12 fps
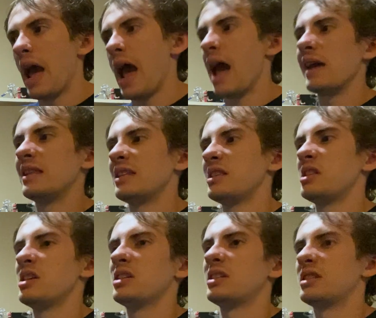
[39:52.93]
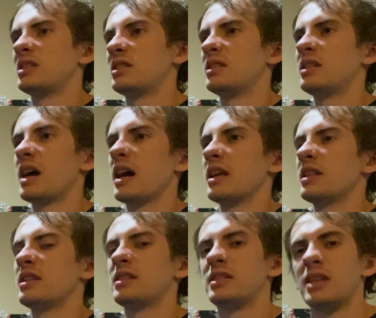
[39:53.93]
and decided
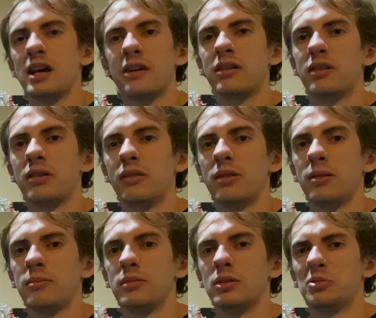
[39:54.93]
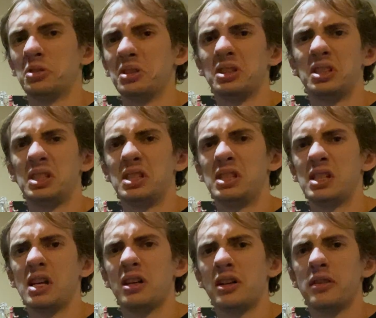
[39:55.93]
to sell all of them, or
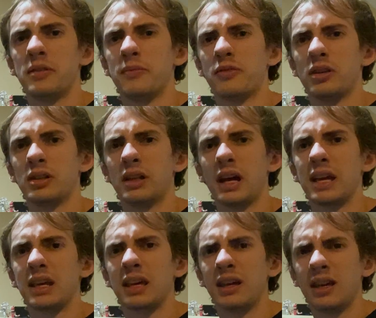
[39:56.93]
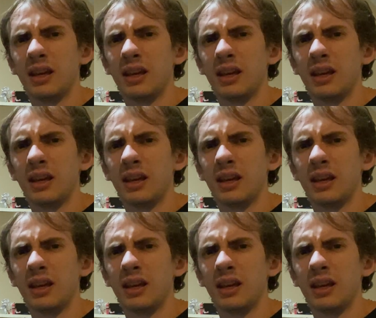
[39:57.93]
sell them for like